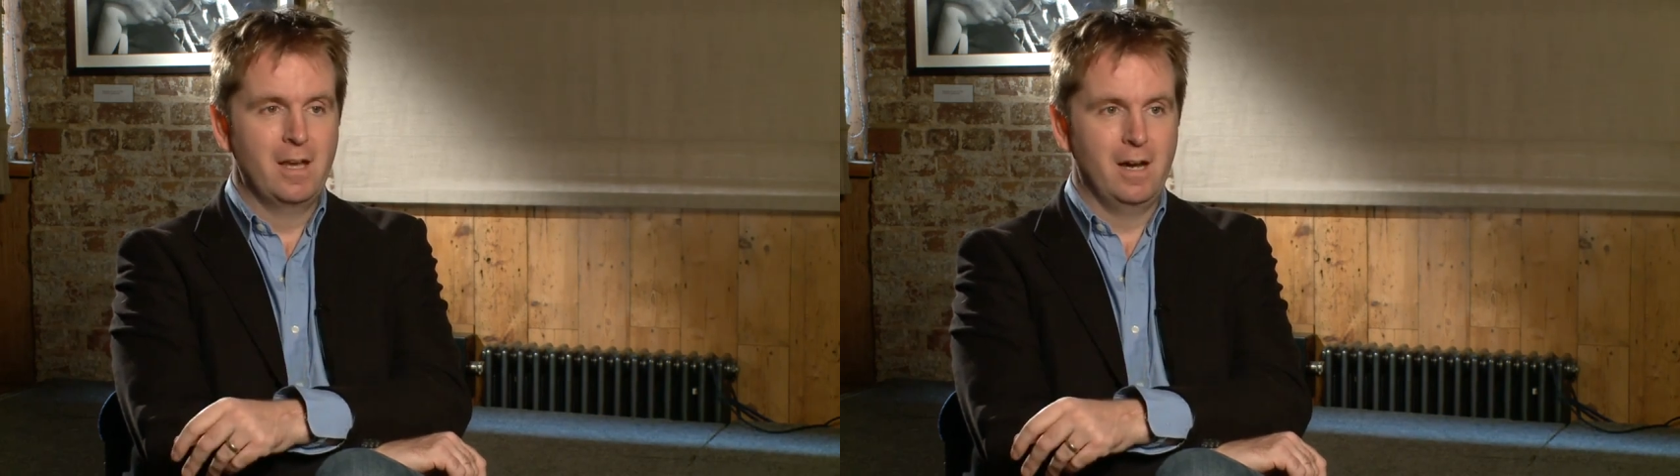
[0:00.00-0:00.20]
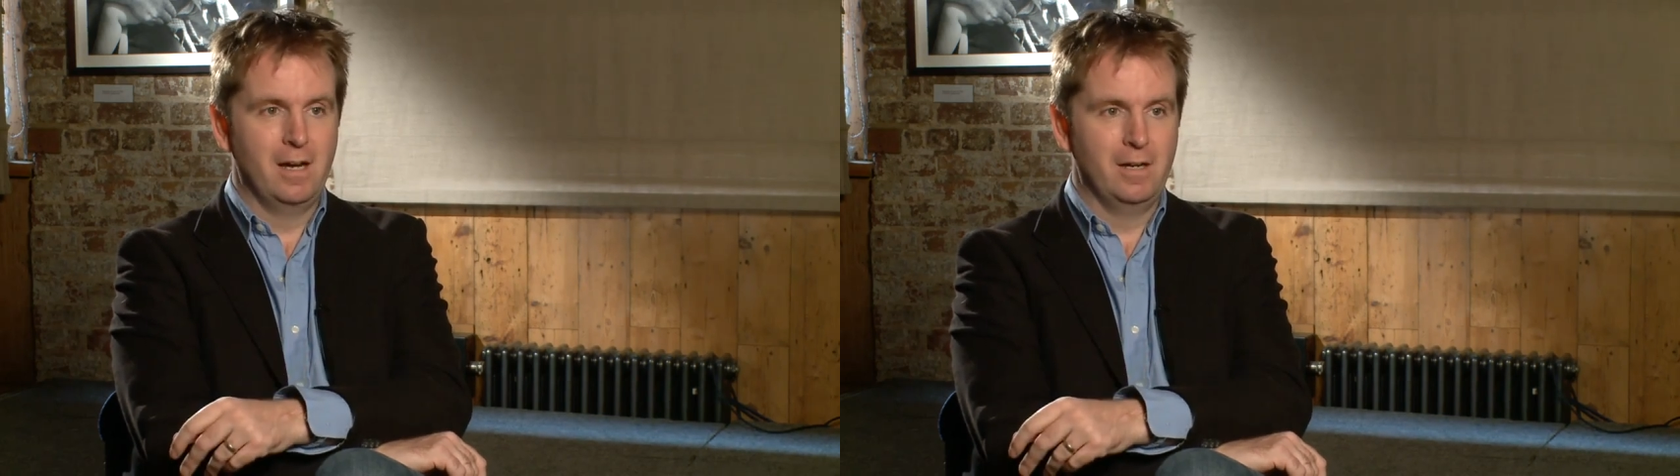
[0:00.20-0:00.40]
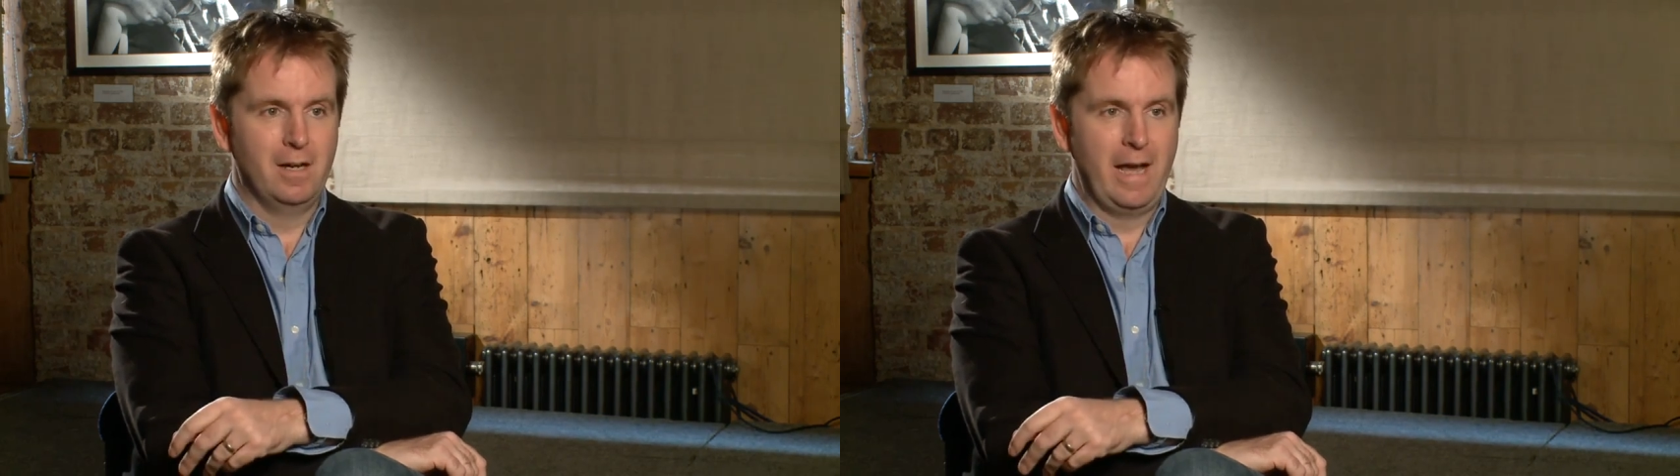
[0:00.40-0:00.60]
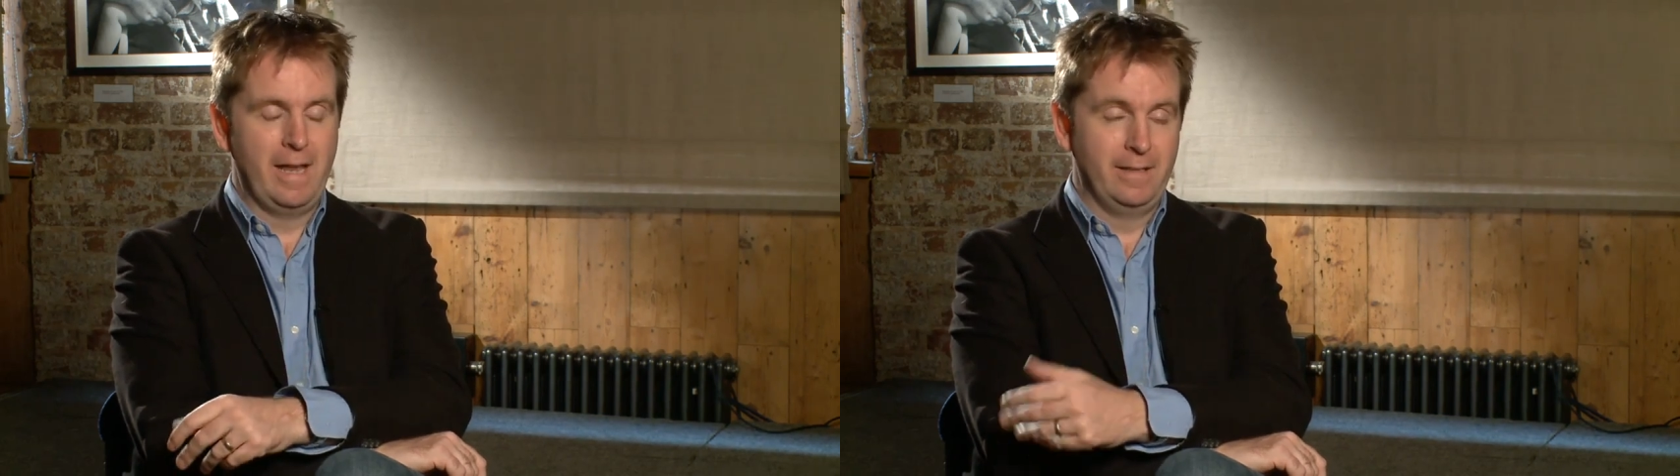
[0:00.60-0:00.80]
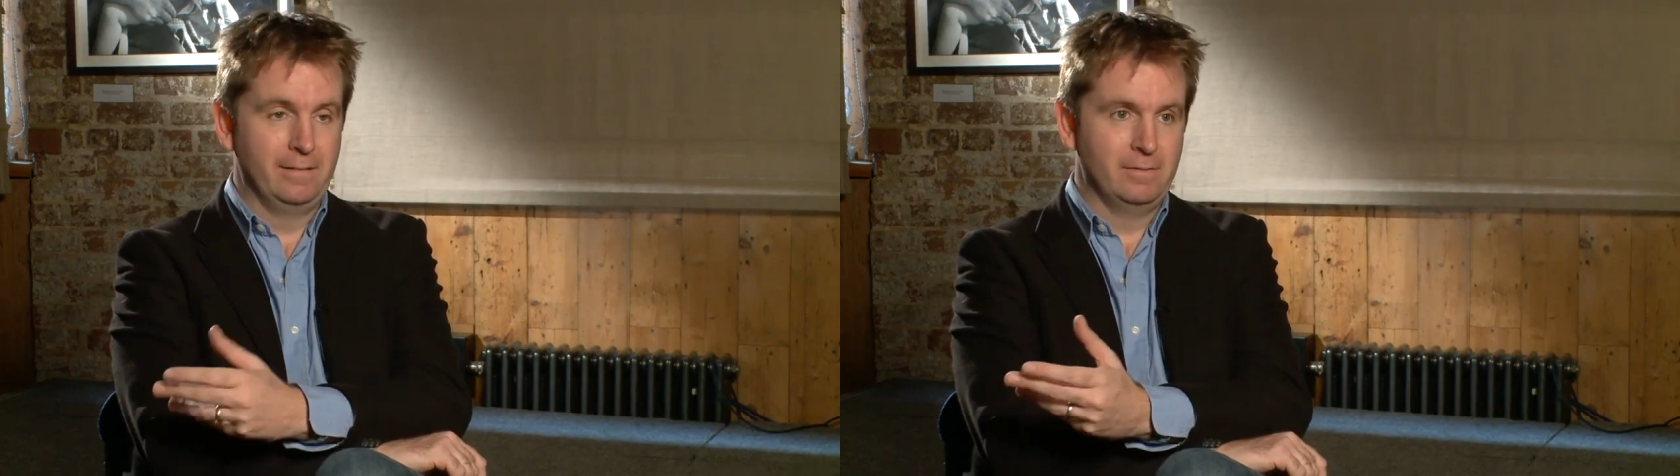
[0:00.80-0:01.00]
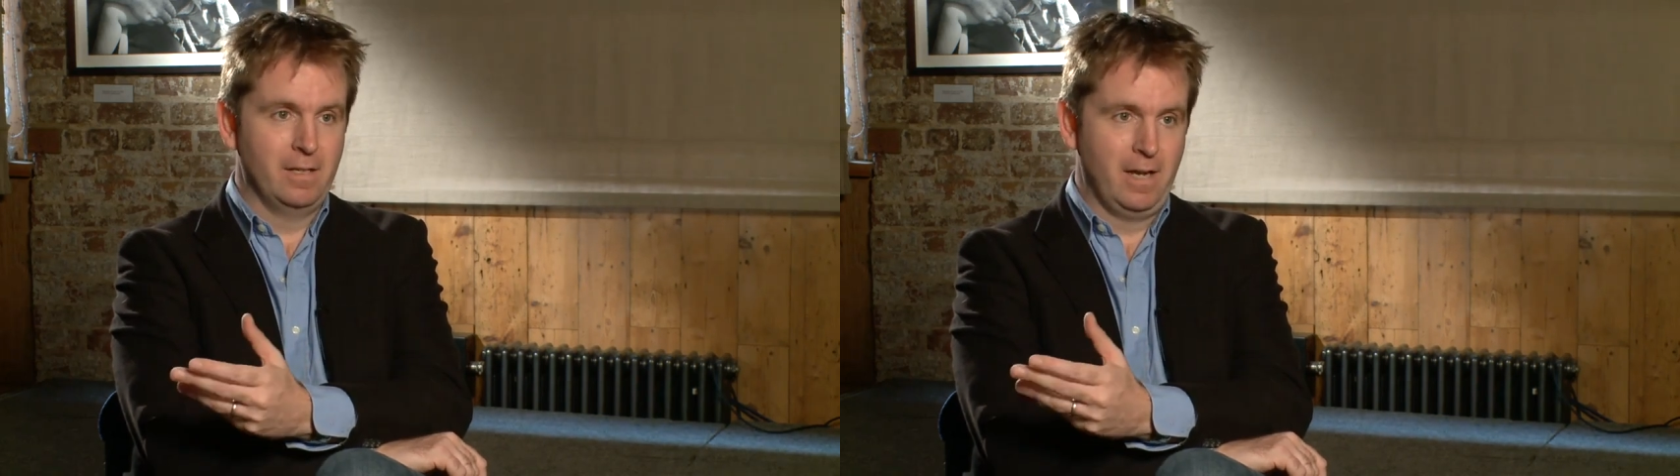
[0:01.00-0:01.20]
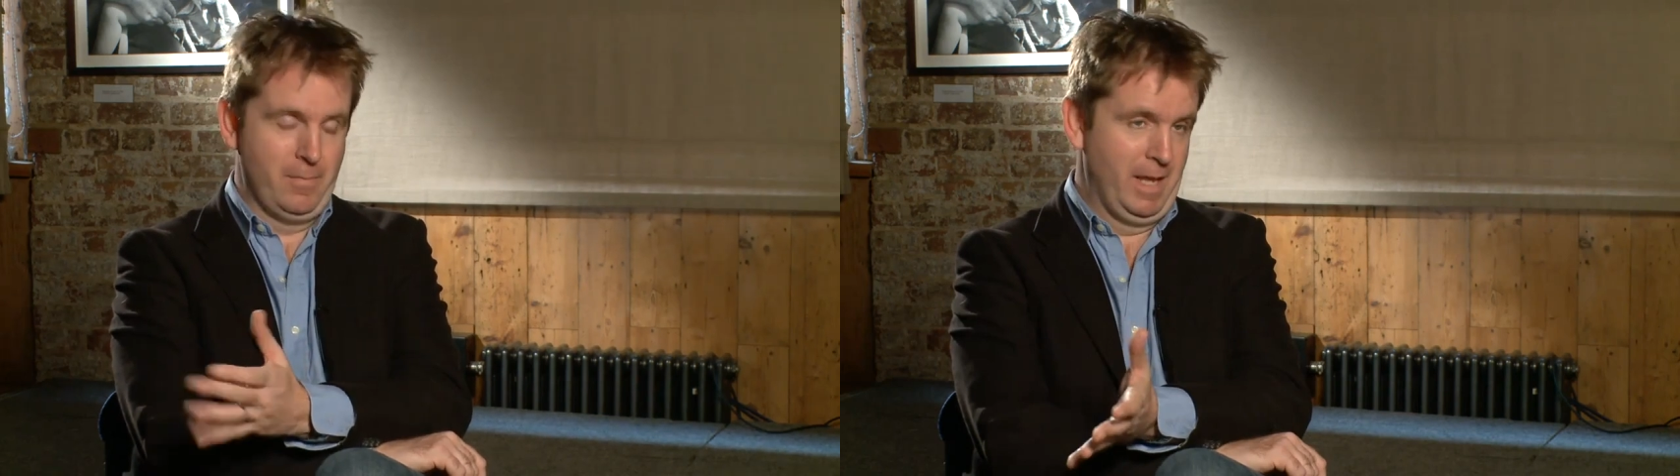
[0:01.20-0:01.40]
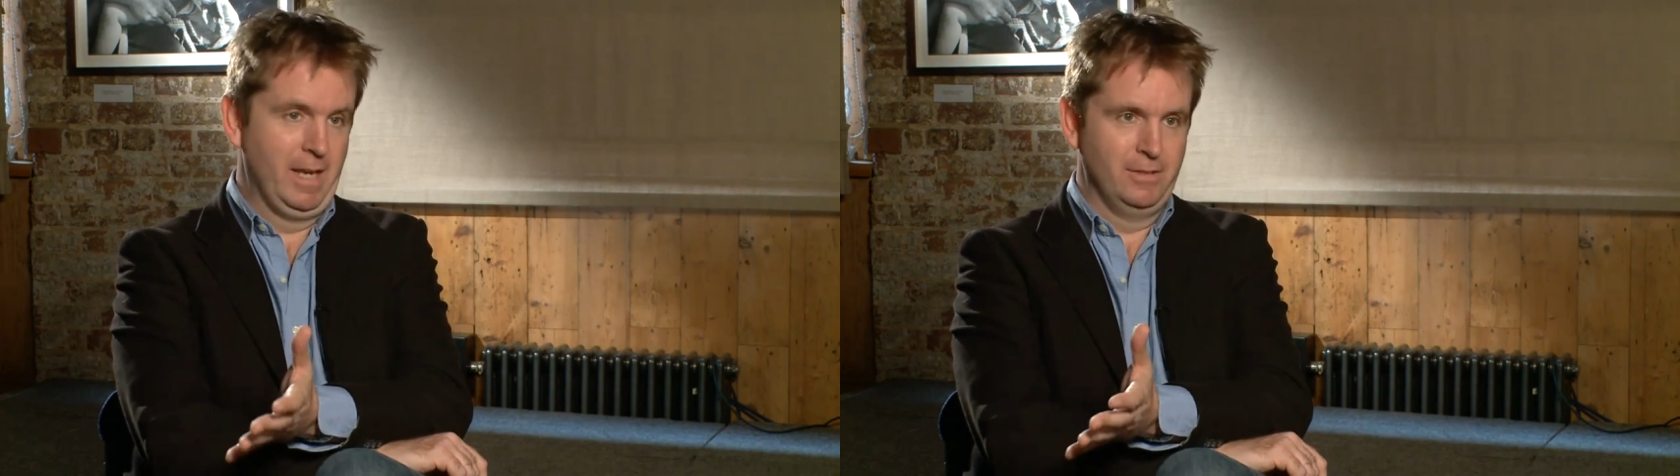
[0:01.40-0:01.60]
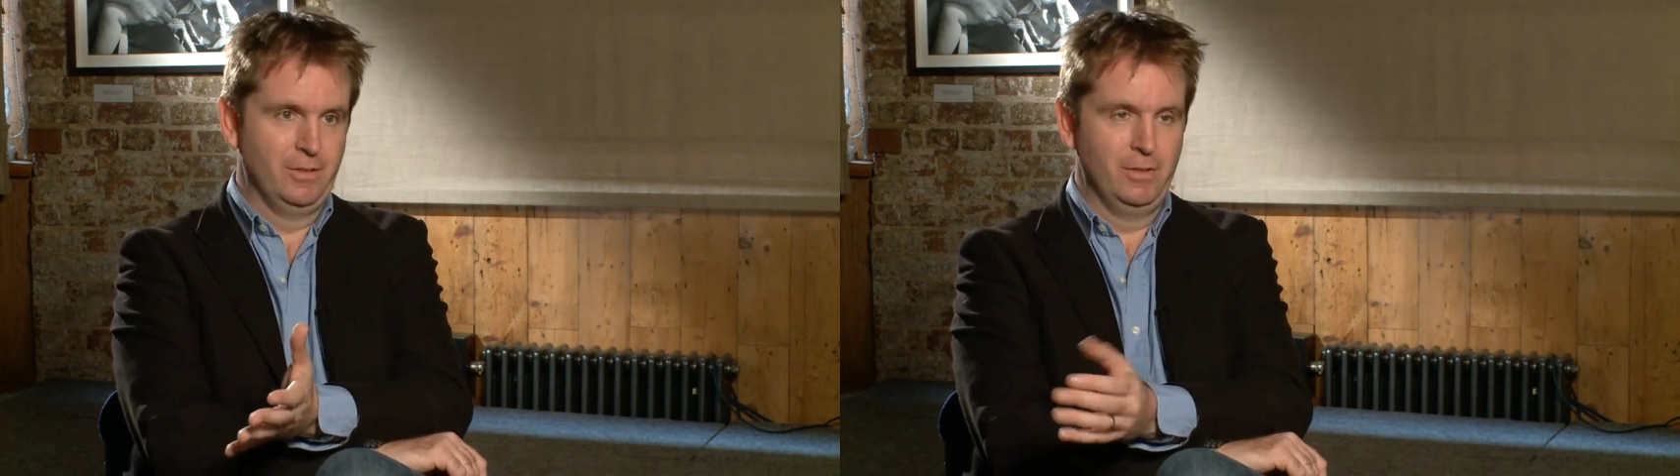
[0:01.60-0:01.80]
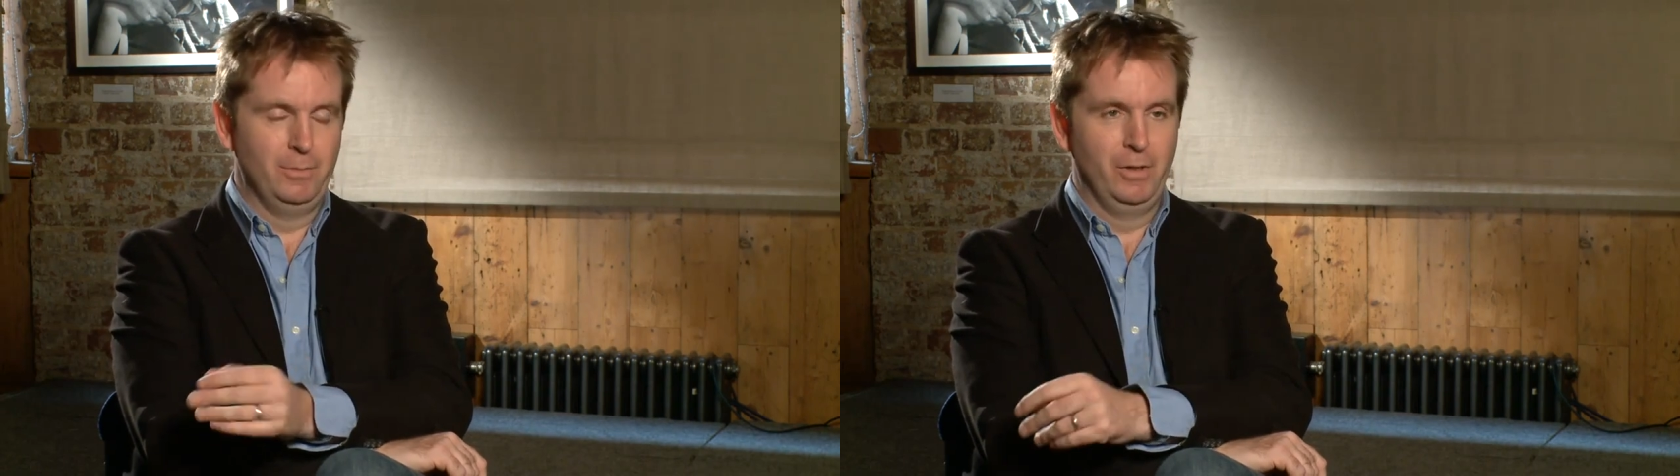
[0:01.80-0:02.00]
and I'm the
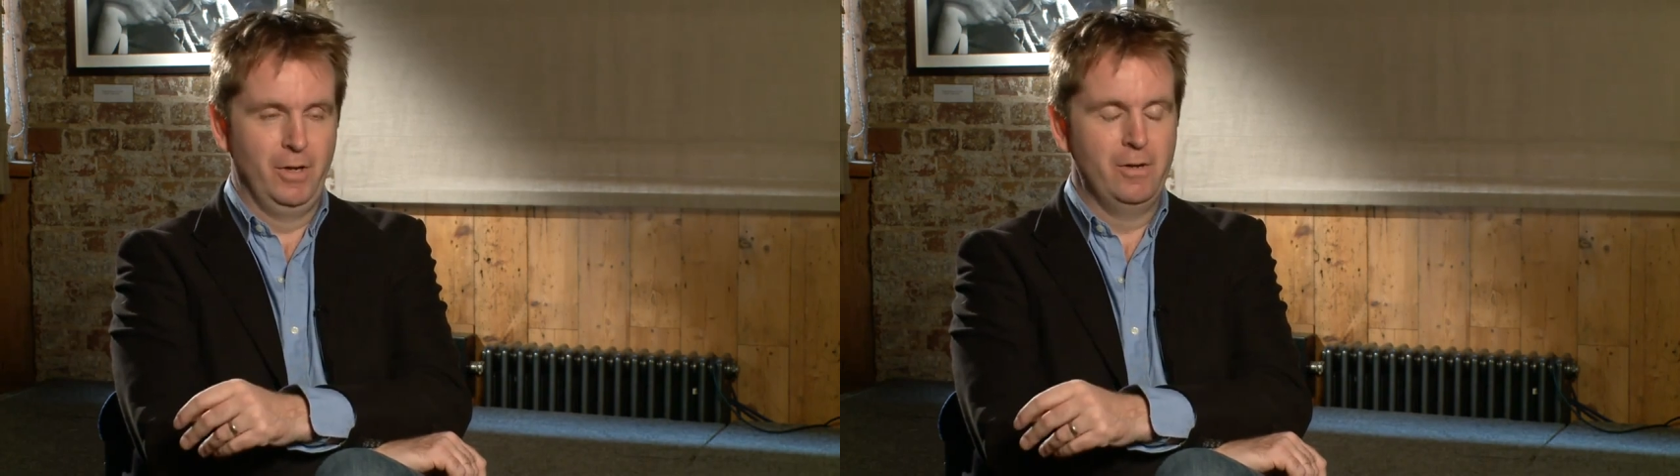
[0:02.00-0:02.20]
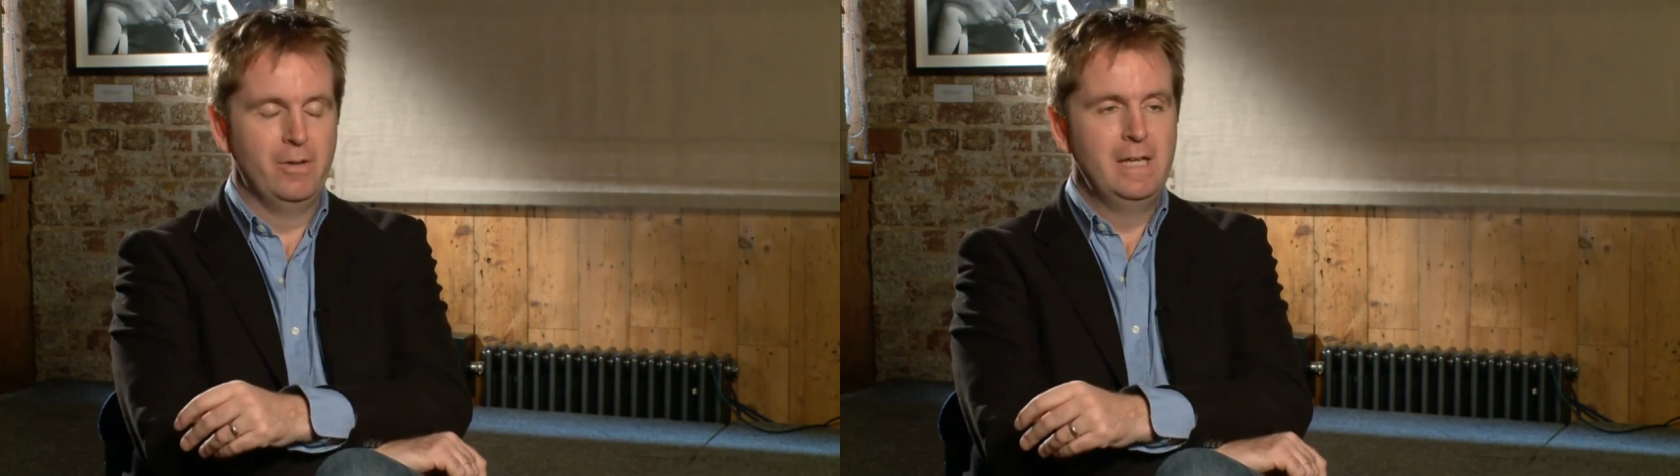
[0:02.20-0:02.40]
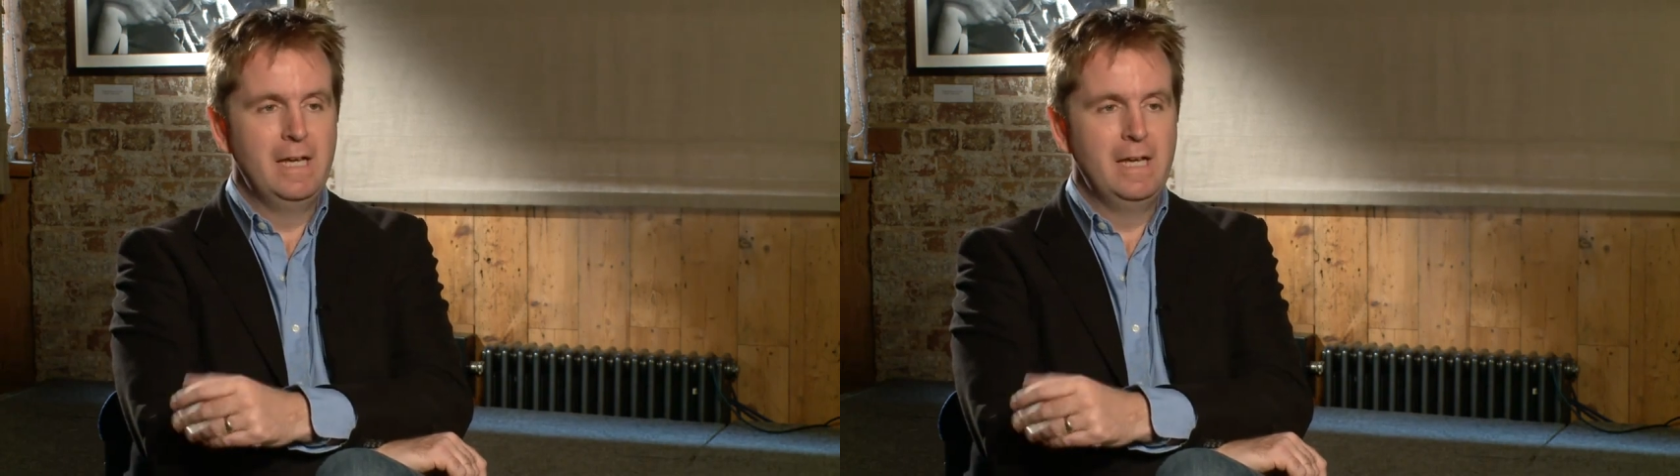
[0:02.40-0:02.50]
editor of the Bureau.